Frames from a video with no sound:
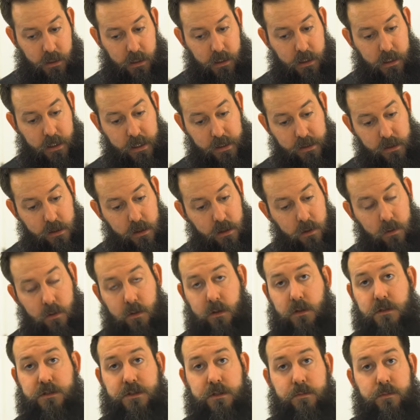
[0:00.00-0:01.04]
Uh, I
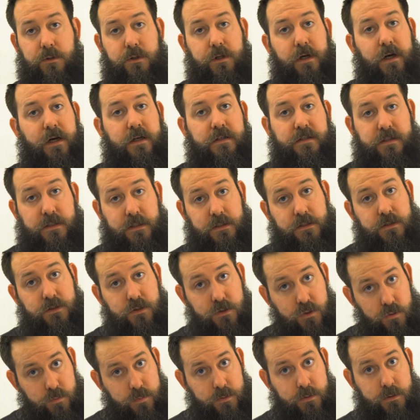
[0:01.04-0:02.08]
know some of you guys get
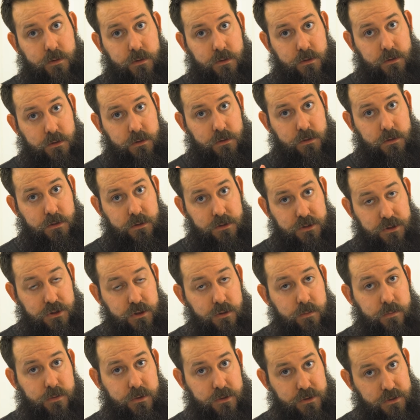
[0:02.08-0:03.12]
super,
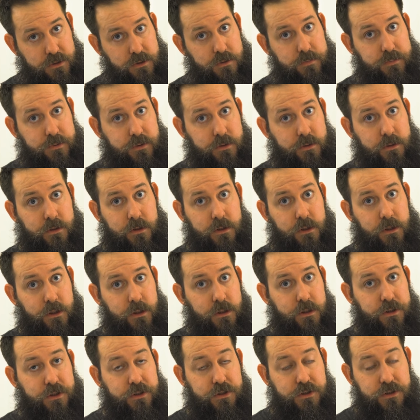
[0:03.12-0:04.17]
super, super,
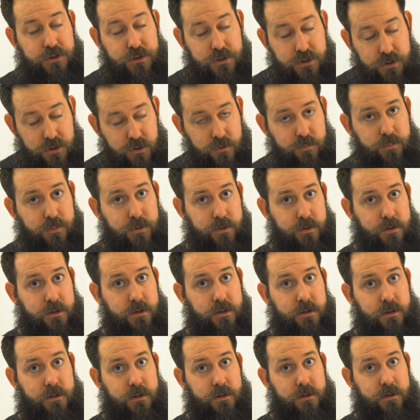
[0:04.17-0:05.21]
super
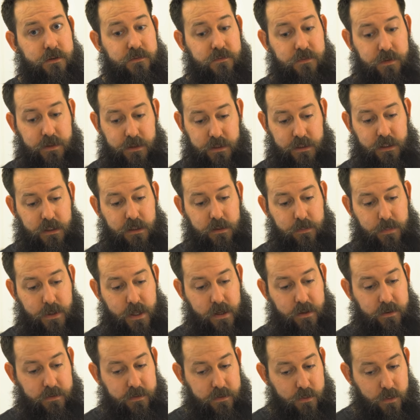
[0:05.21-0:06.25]
finicky
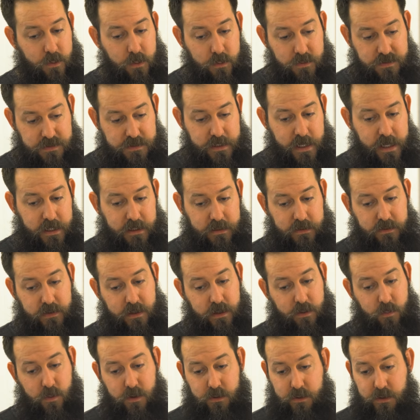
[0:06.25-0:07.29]
about the whole static
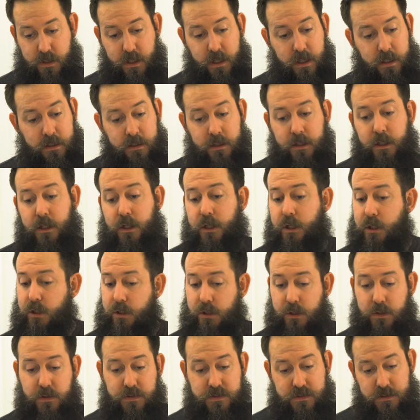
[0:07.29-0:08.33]
thing, whether or not
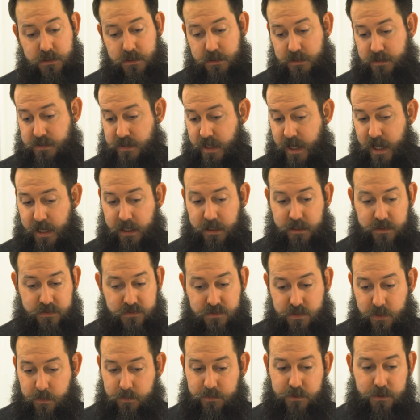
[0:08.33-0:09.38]
using the static
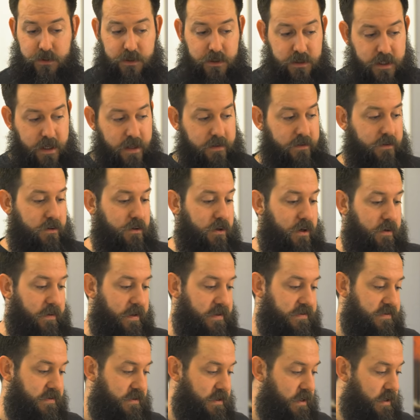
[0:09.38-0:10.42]
something or another and all
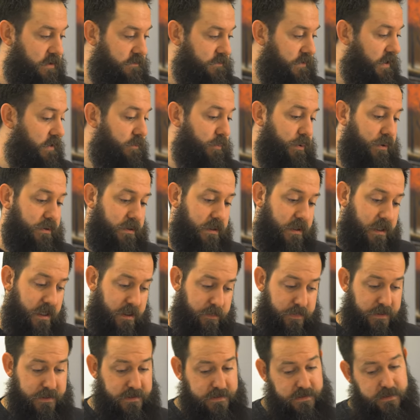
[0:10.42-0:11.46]
that stuff. I've built a lot
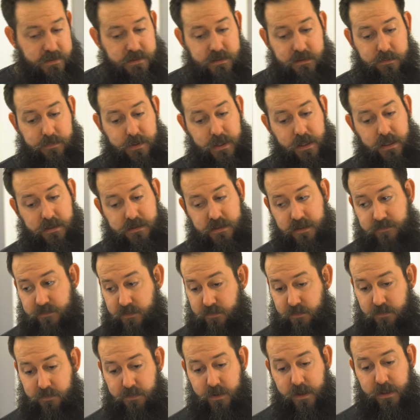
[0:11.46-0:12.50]
of PCs in the past. I've
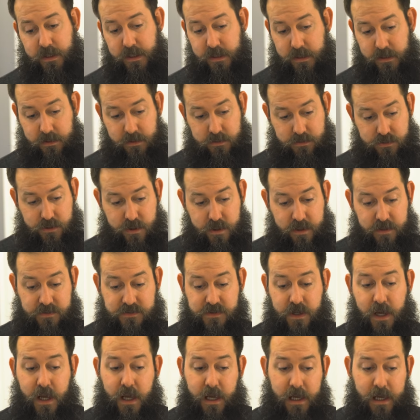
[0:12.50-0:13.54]
never fried any electronics.